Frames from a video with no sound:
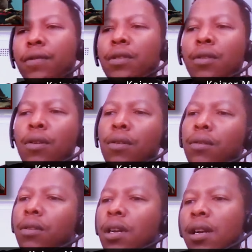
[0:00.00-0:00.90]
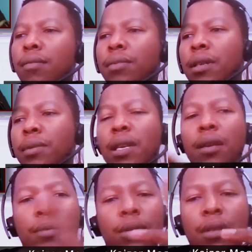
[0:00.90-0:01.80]
you know,
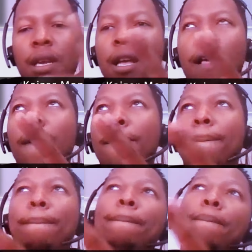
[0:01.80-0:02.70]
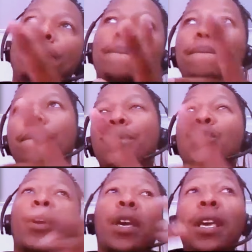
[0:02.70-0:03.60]
sometimes
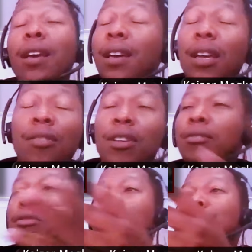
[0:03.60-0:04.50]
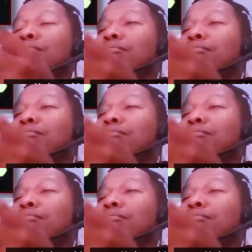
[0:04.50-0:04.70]
you're here and then you